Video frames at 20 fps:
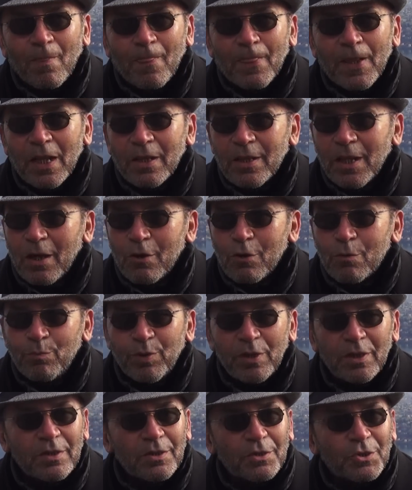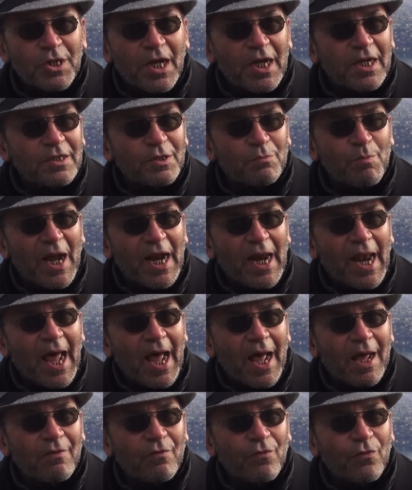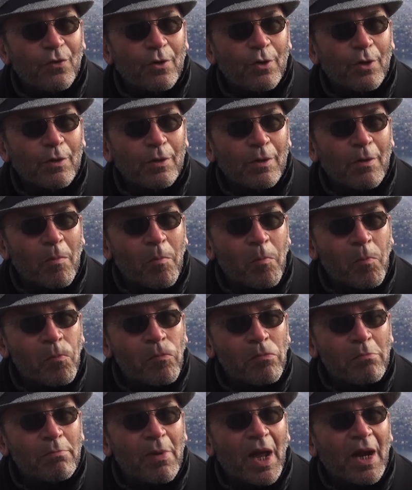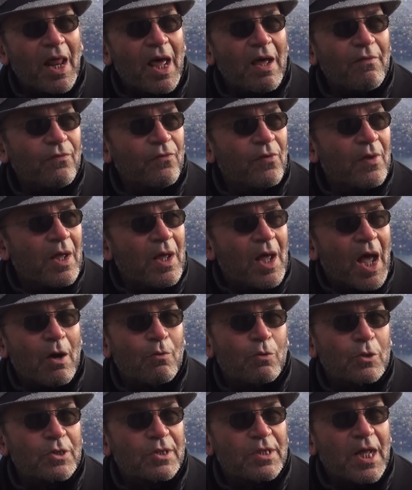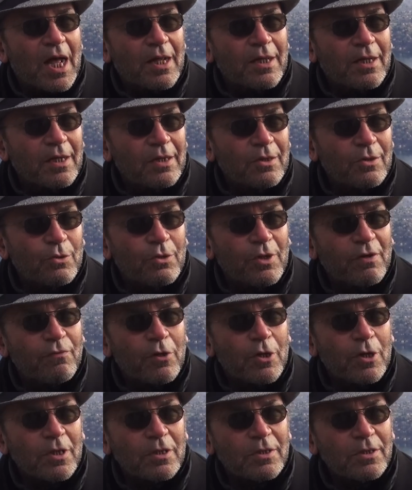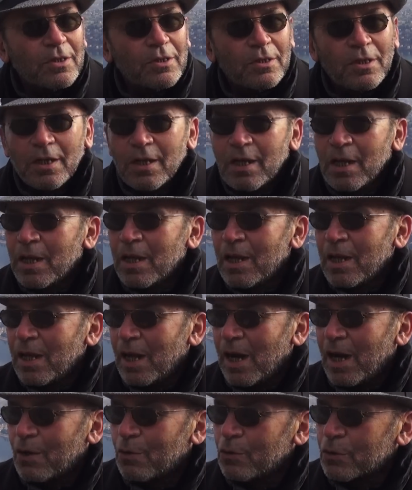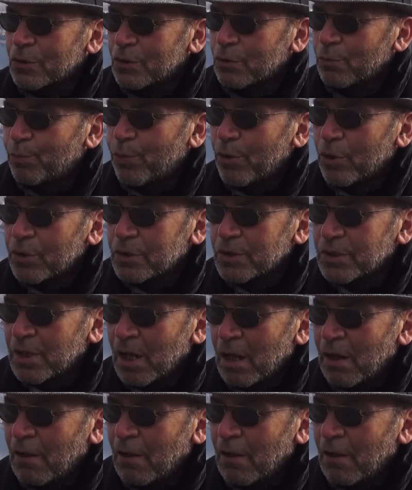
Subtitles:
that I completely changed my life, My life, I was studying in the university, and I was supposed